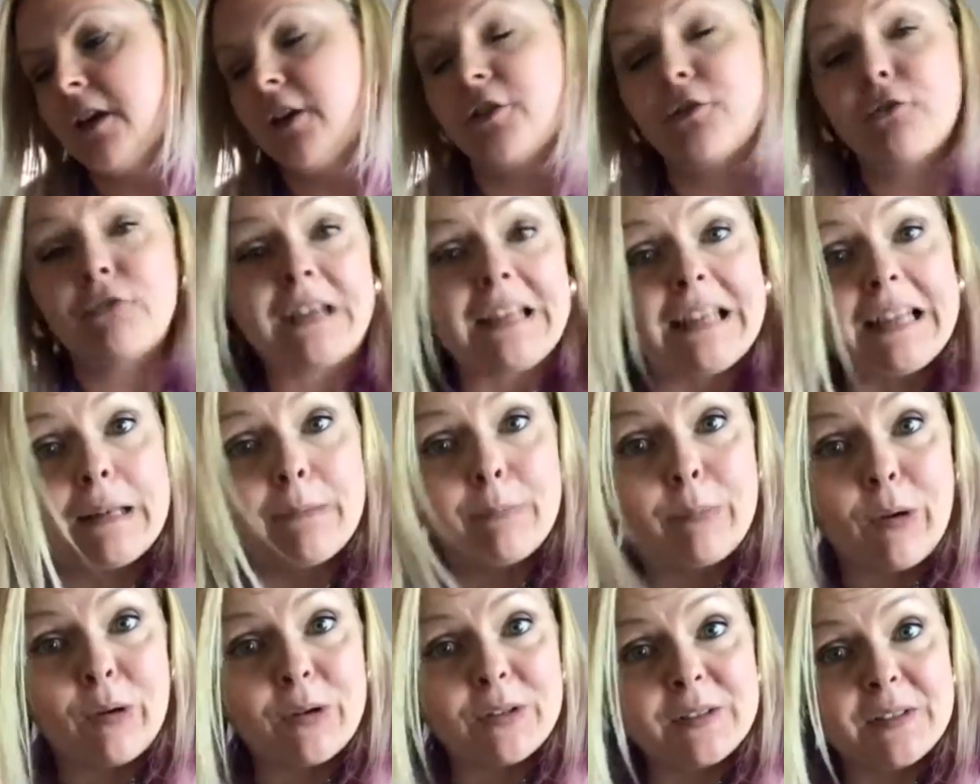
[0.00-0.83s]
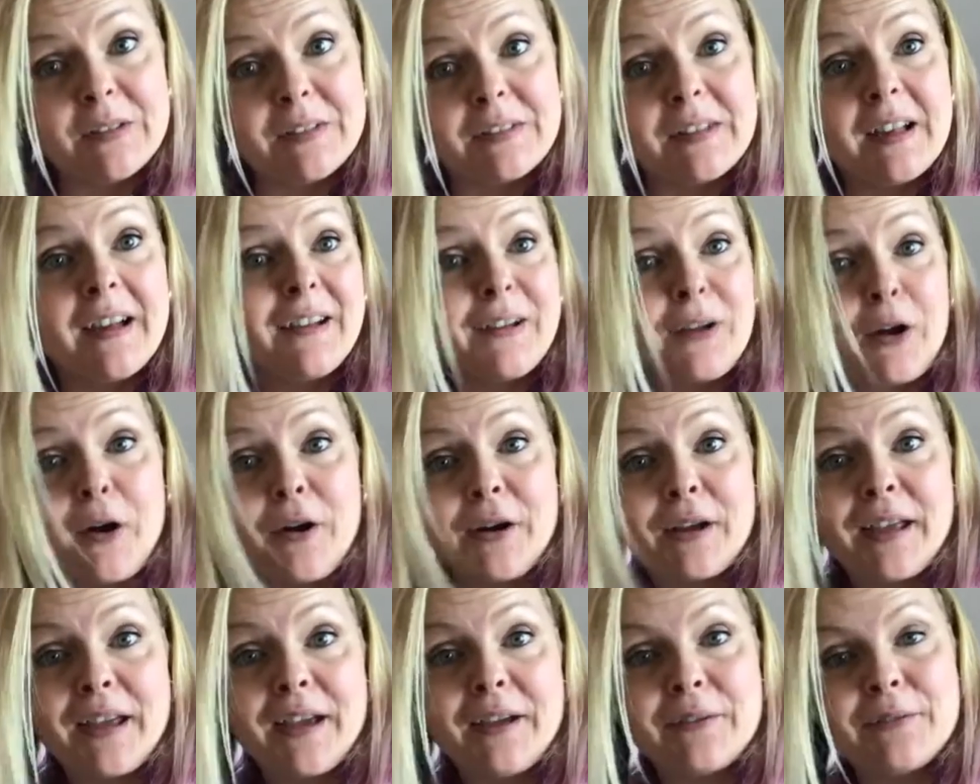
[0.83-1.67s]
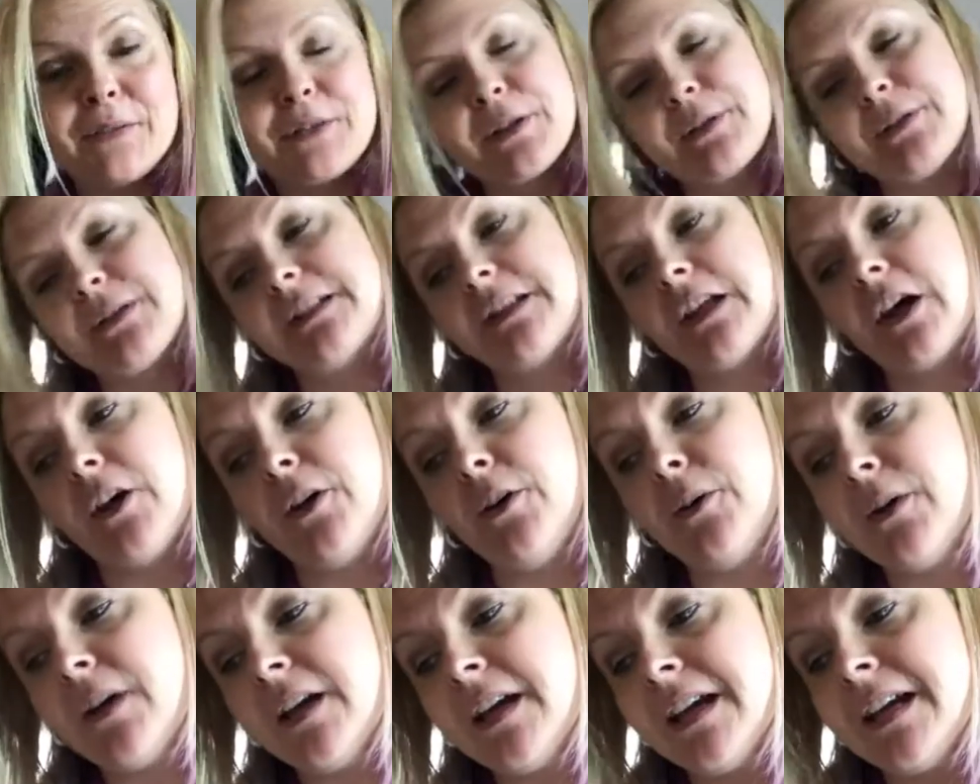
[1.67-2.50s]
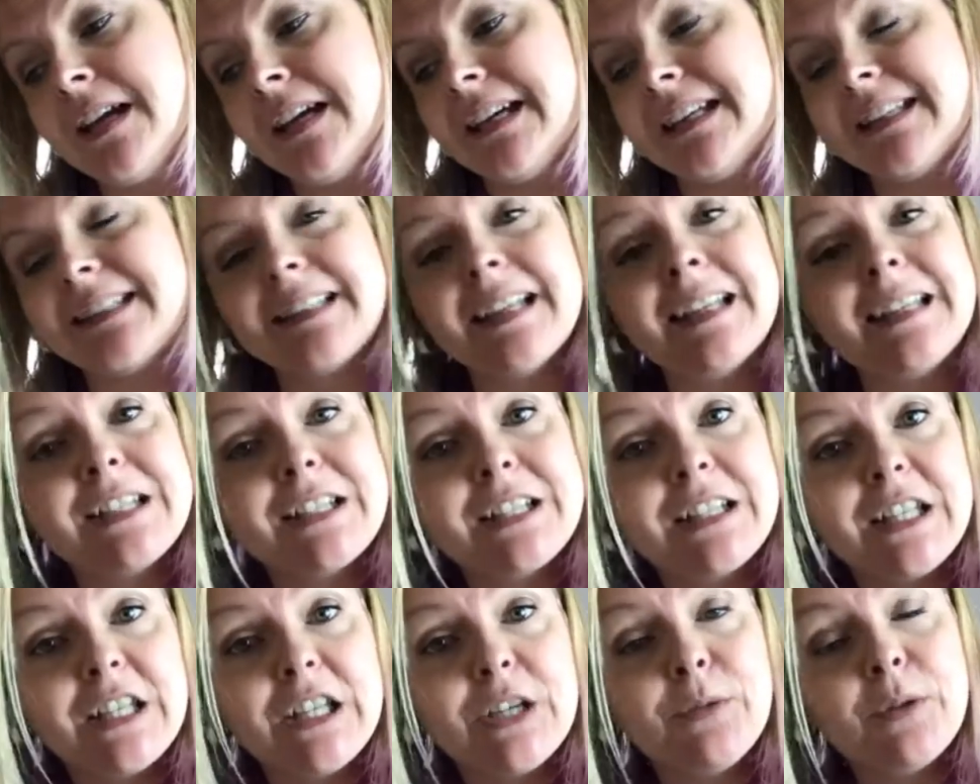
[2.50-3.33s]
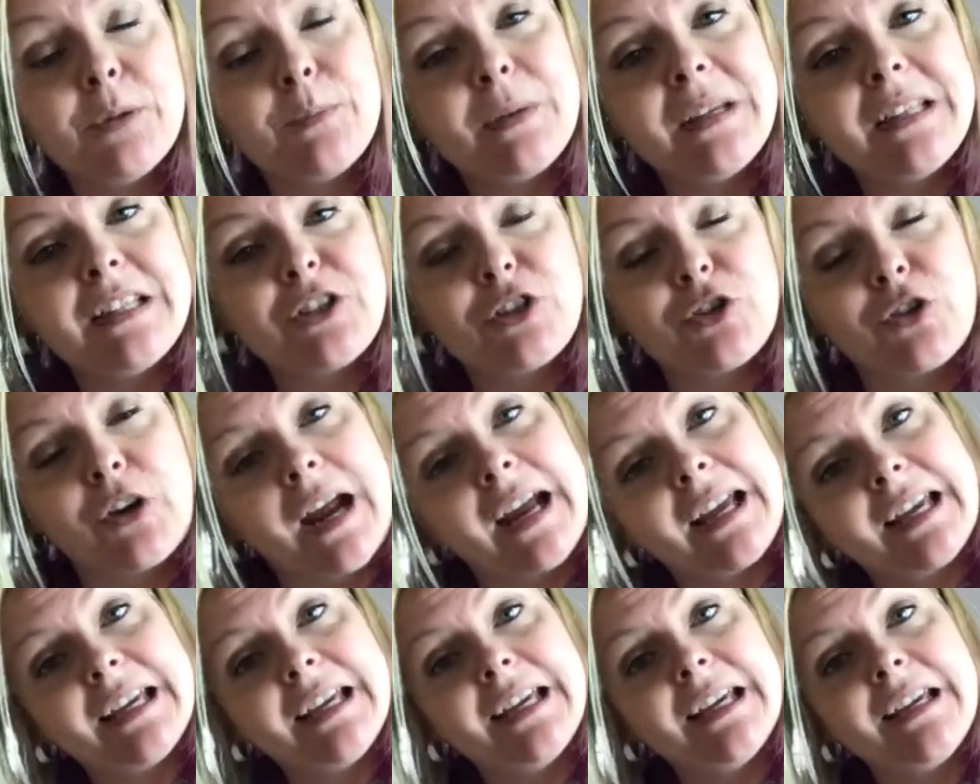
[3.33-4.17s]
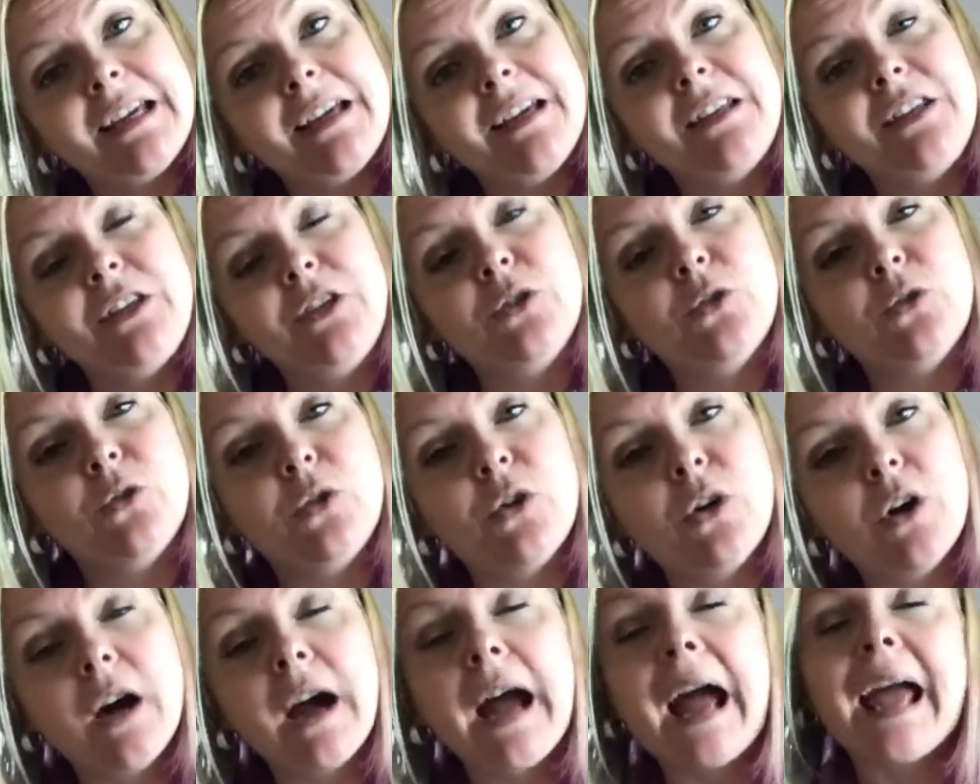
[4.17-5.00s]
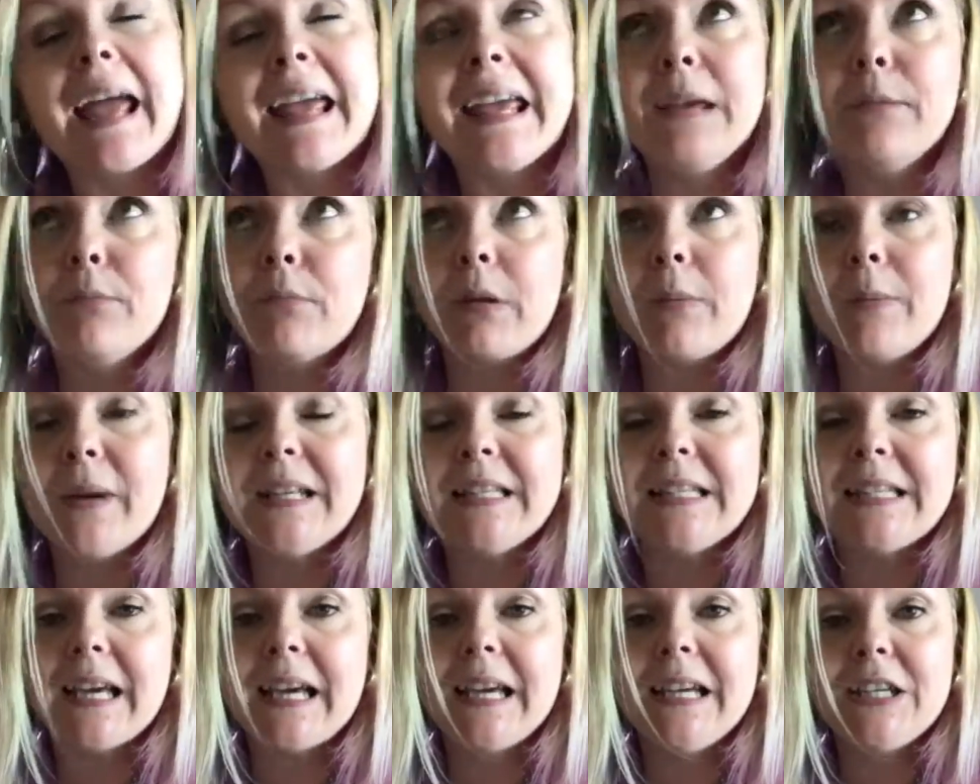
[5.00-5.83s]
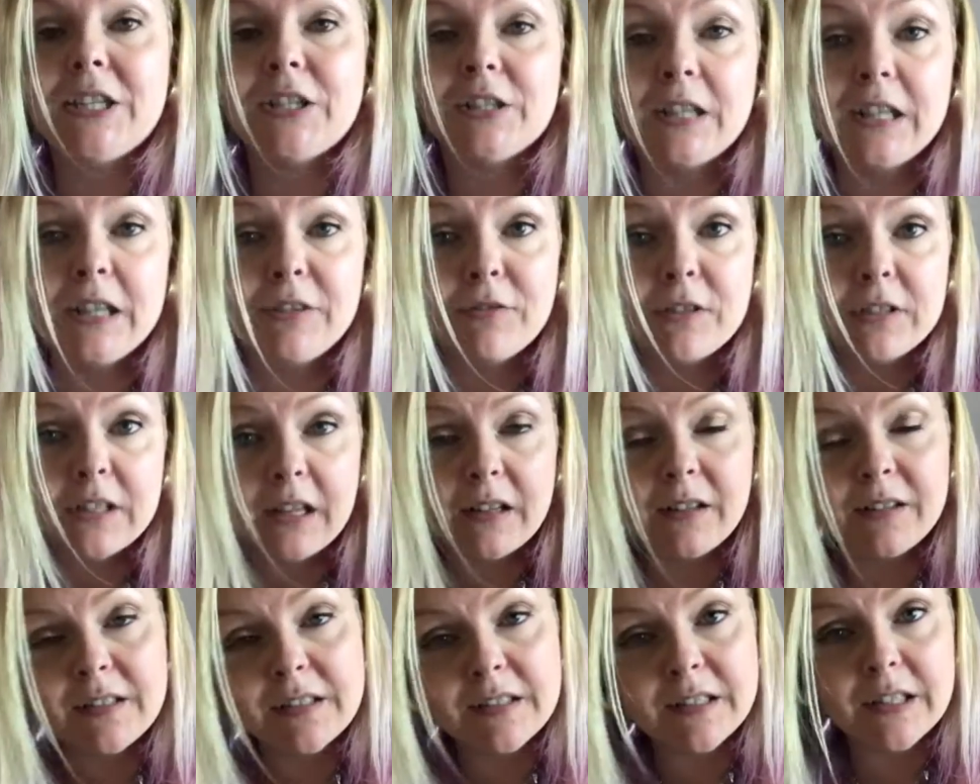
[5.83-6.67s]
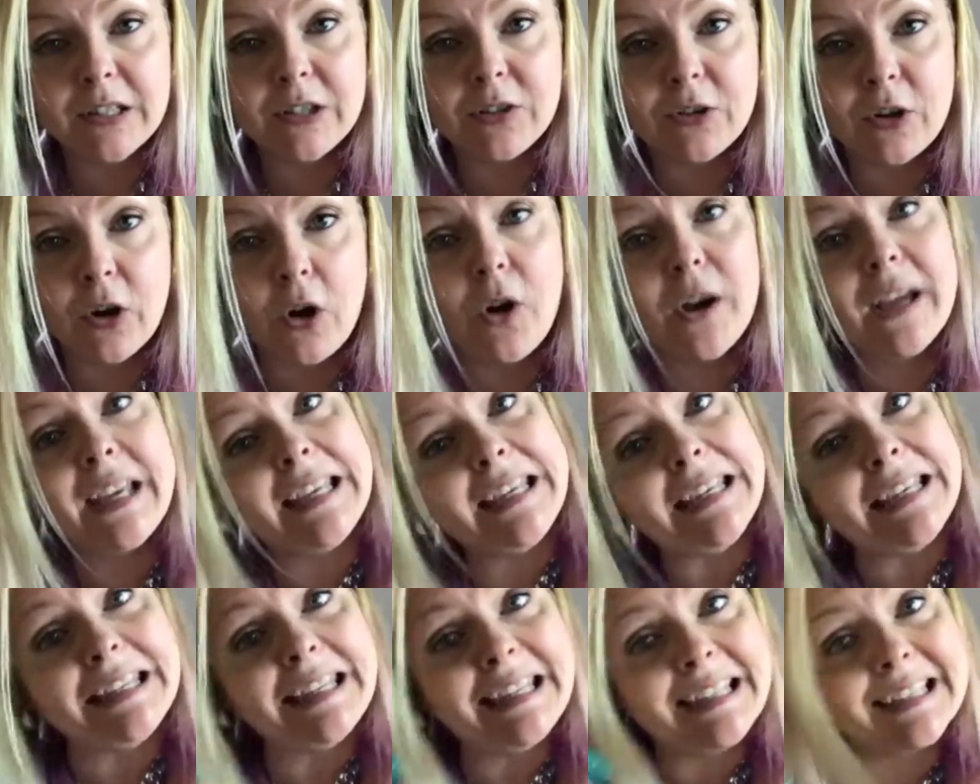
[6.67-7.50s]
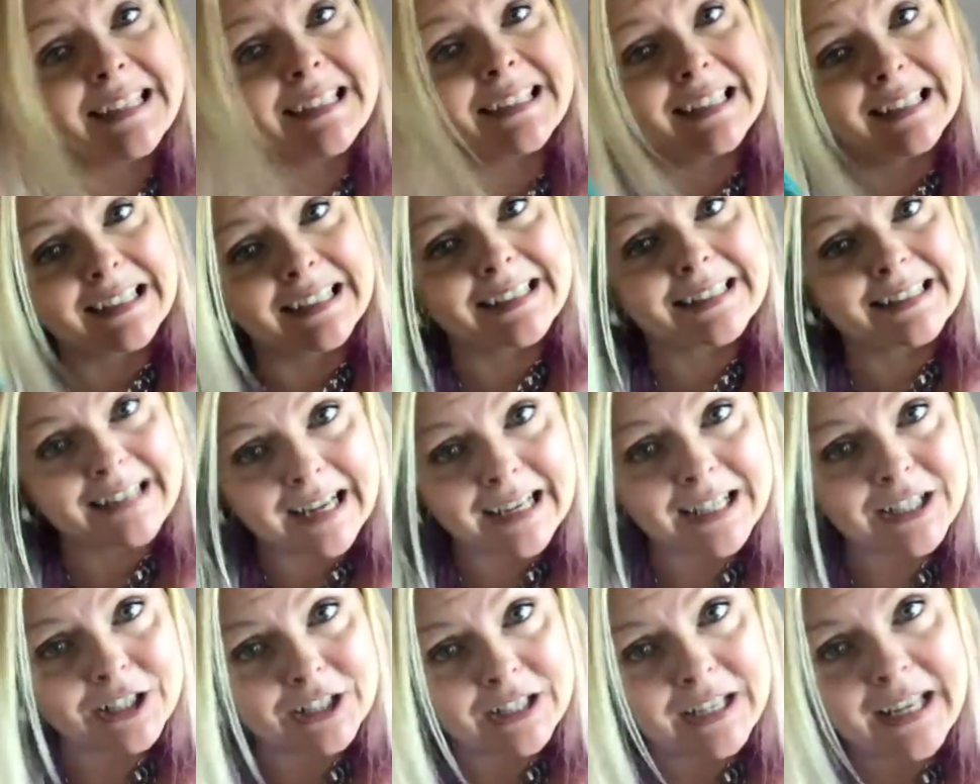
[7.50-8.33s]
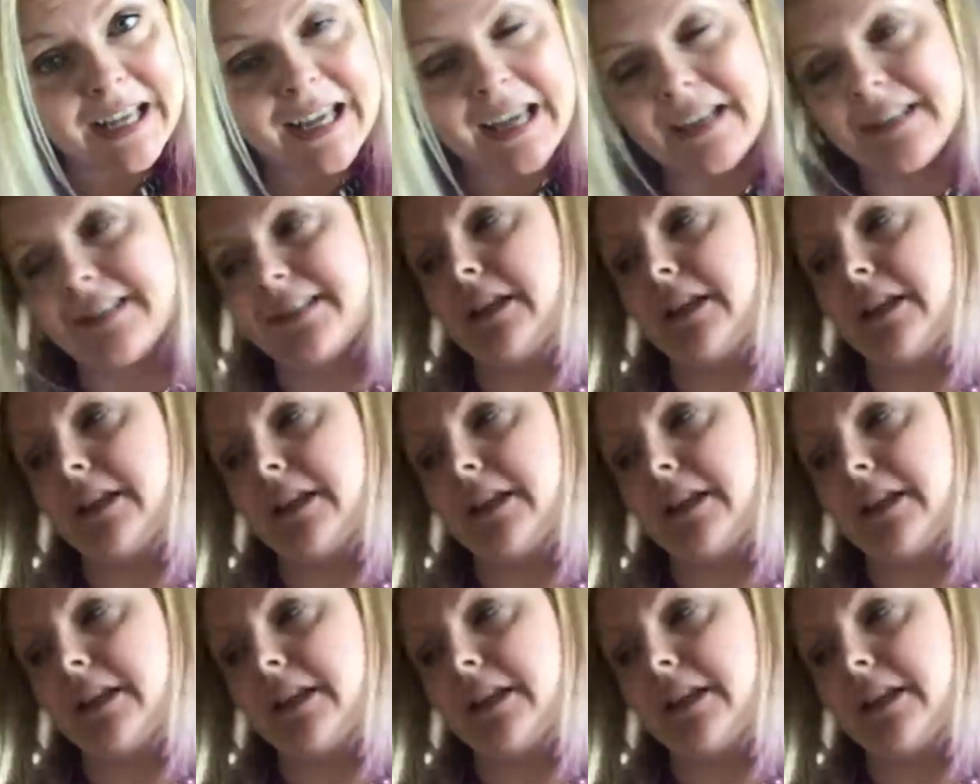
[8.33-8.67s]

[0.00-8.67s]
3 little boxes, I can't count. So essentially you would be tracking your implementation and the results that you got in this little section here.